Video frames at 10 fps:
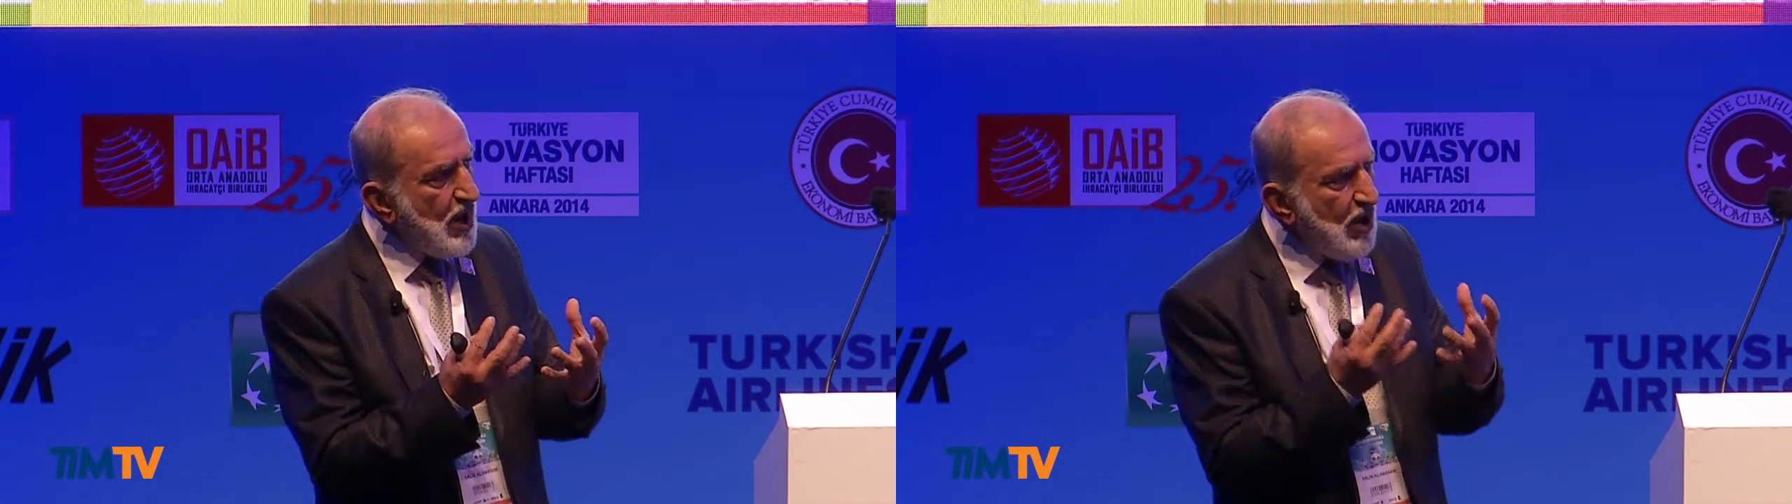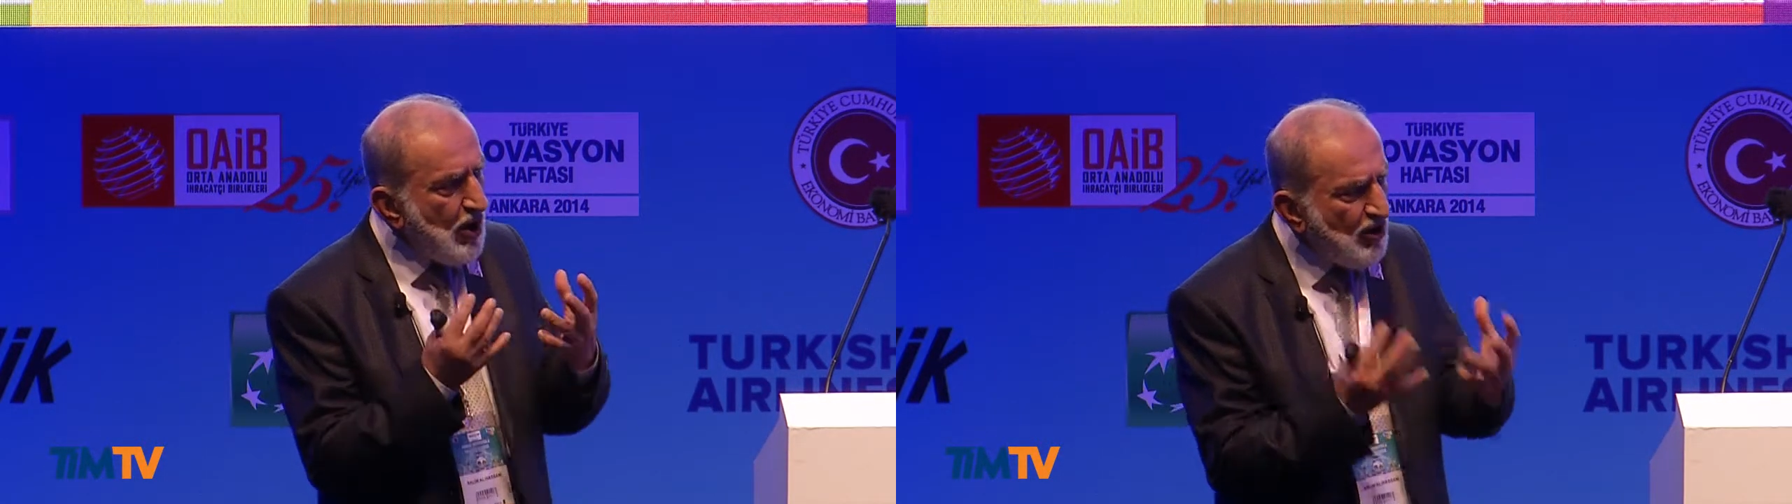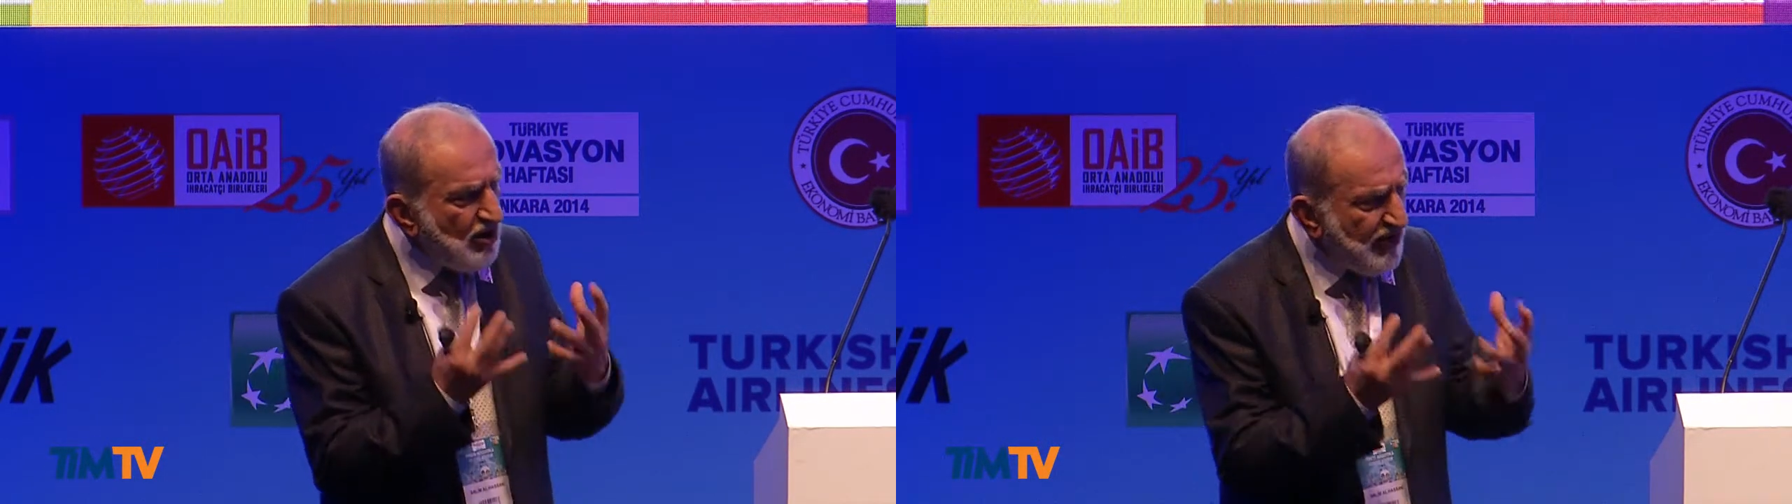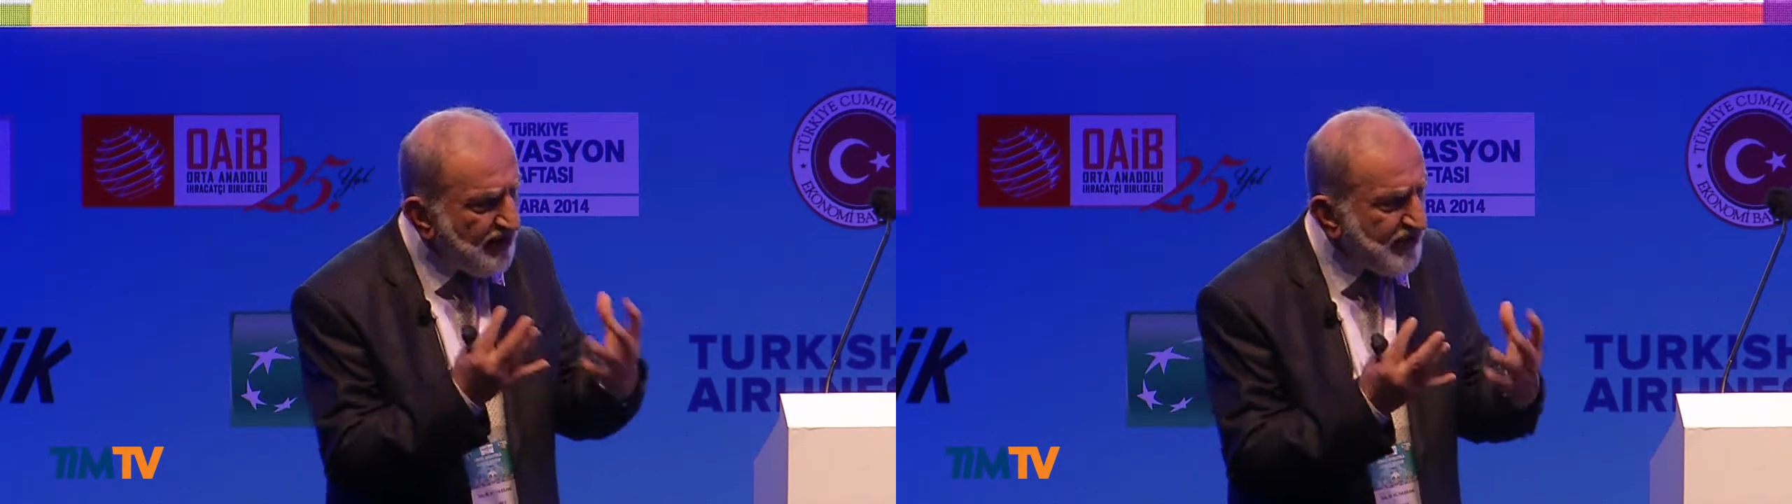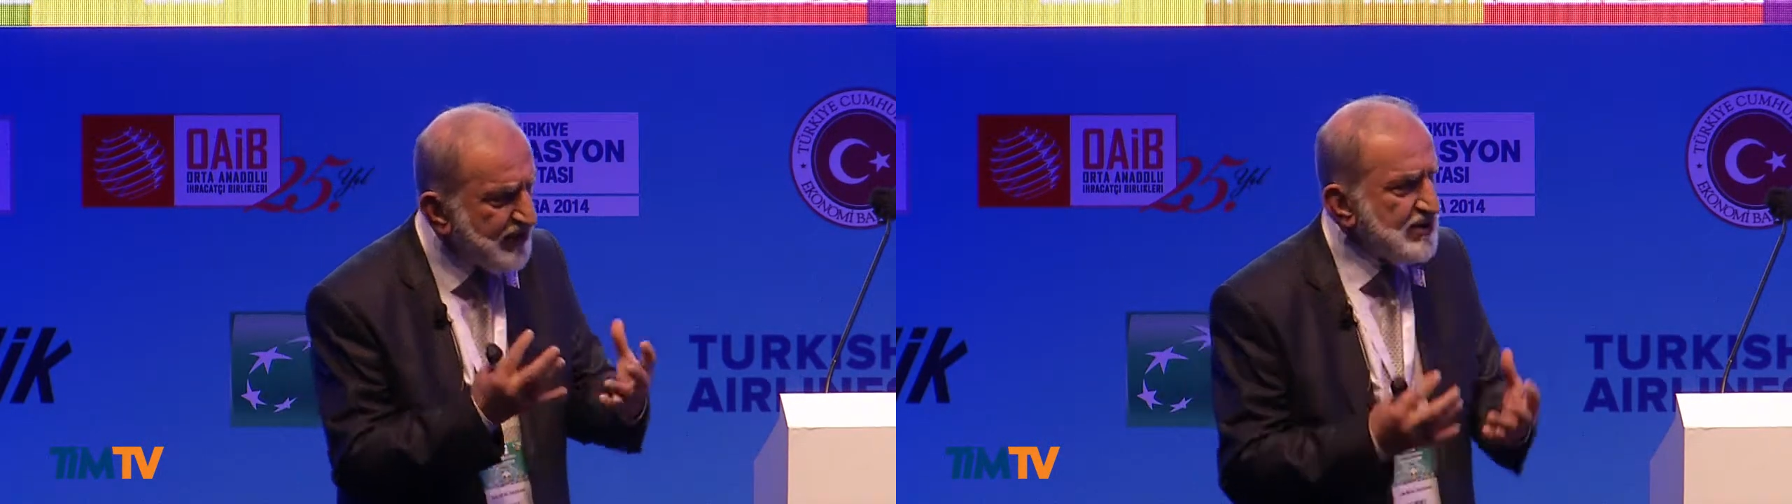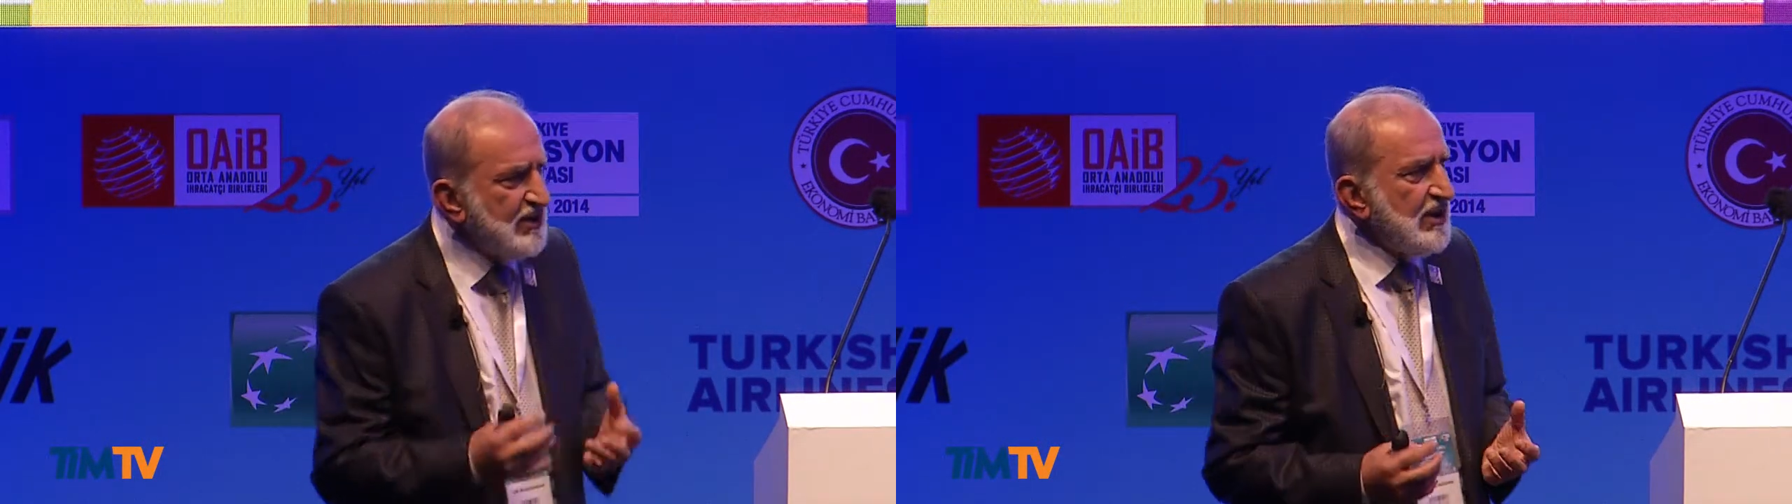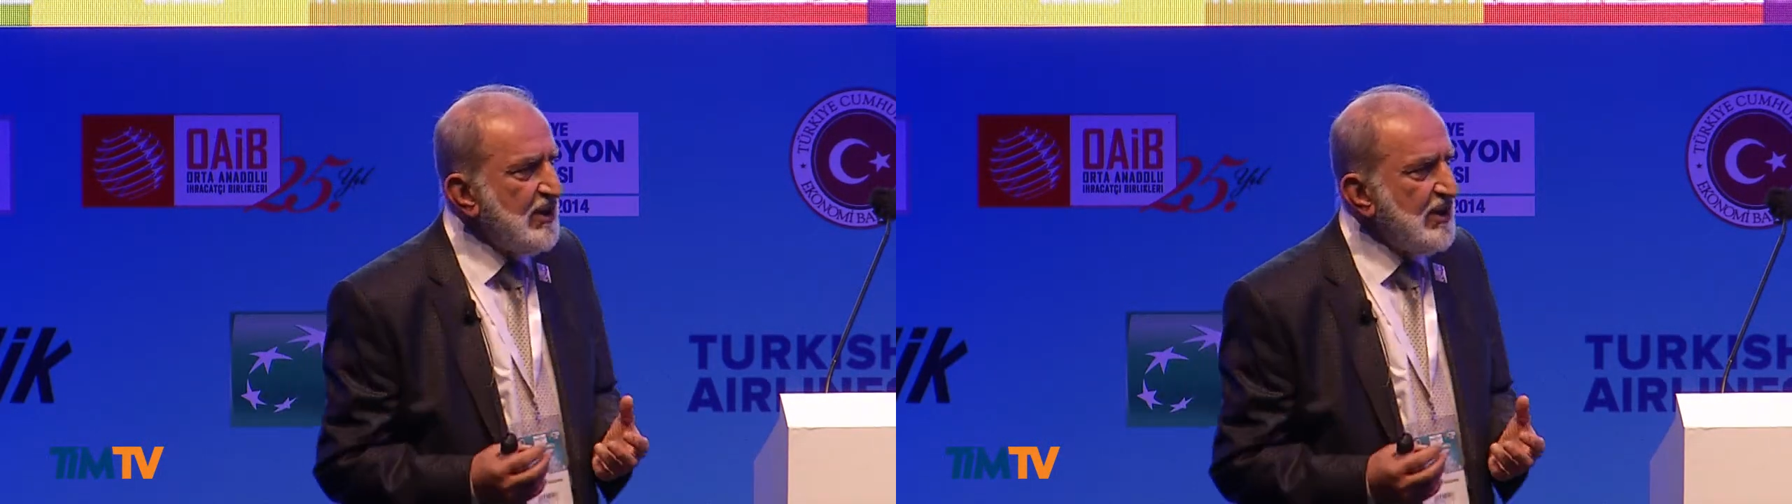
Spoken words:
a lot of effort,